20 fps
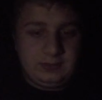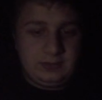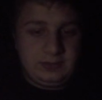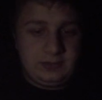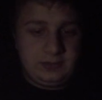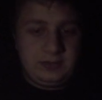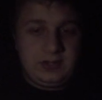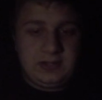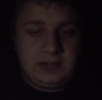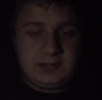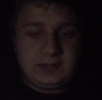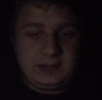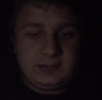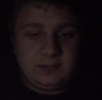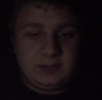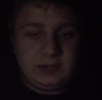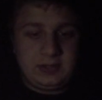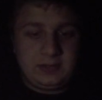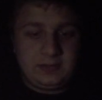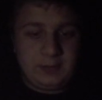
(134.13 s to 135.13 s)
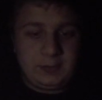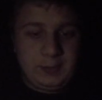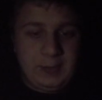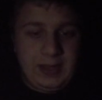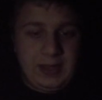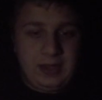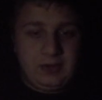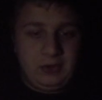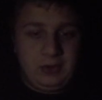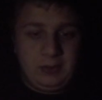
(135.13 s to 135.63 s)
The reason was for
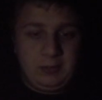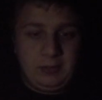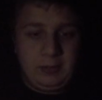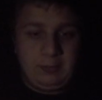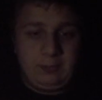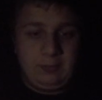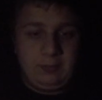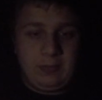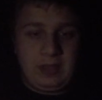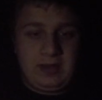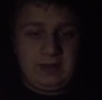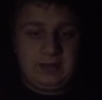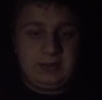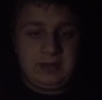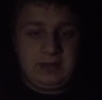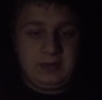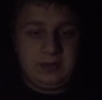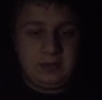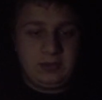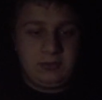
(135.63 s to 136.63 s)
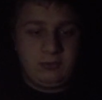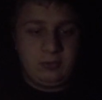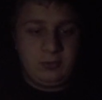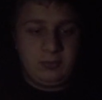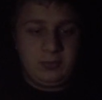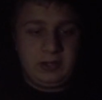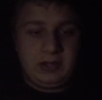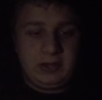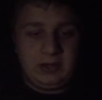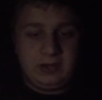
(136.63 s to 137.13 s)
power, but mainly what
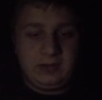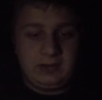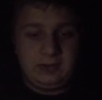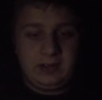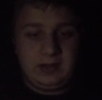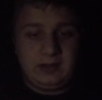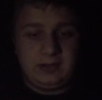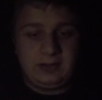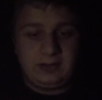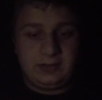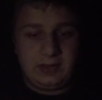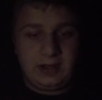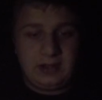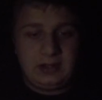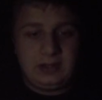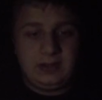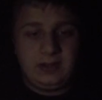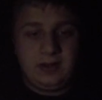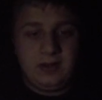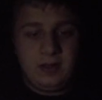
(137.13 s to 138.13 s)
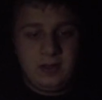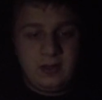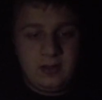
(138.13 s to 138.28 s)
Hornby did is they decided